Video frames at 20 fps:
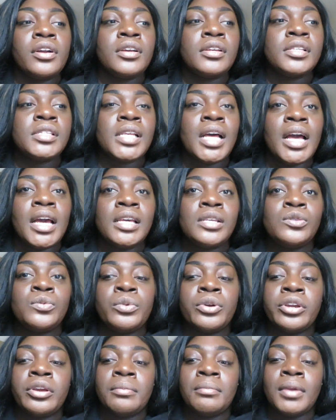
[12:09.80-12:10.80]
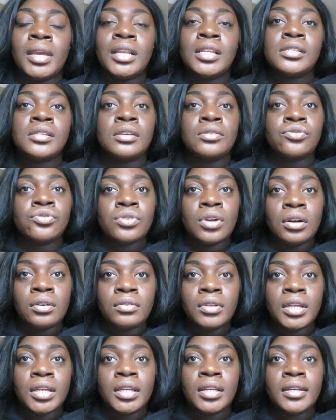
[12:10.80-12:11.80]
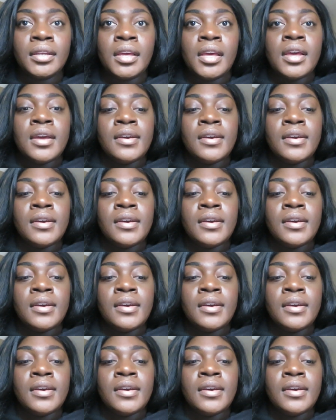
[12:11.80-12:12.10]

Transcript: are signs where your man is controlling,